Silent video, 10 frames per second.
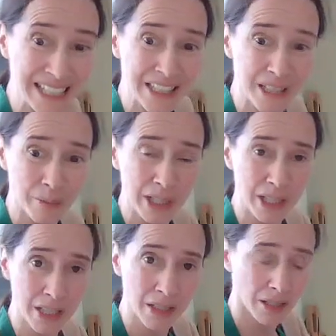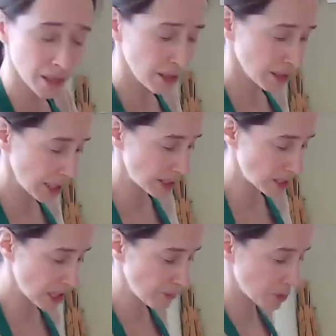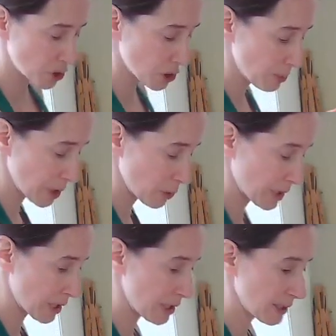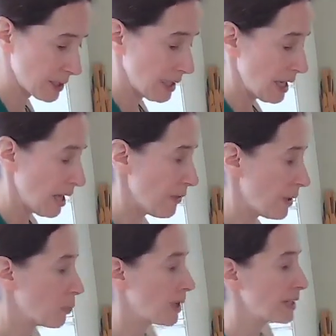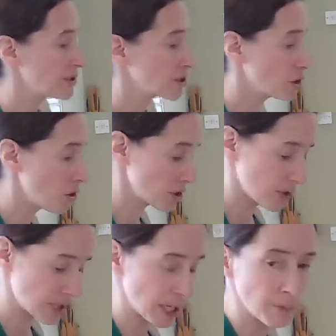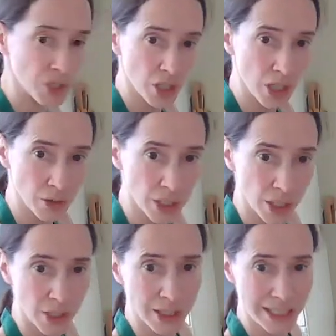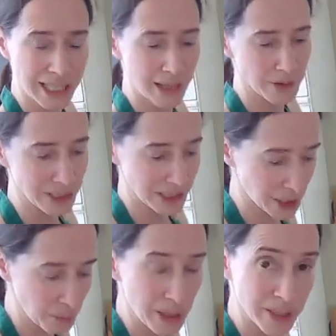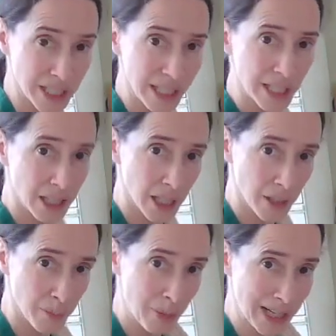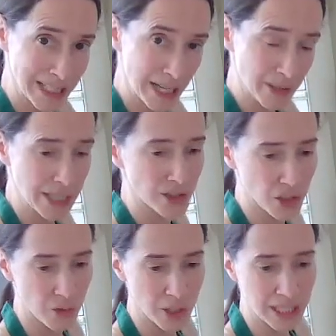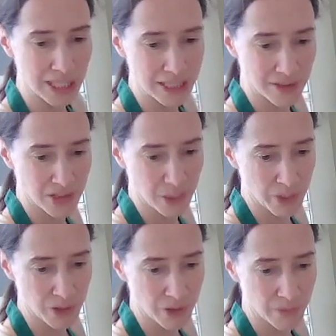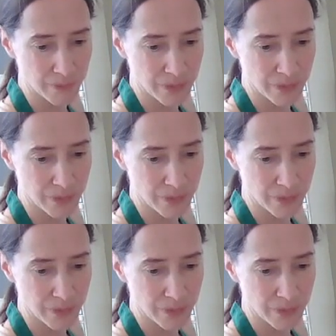in and make it get to temperature a bit quicker. And then when it's got to the temperature, I'll turn it down a little bit, back down again so that it kind of simmers.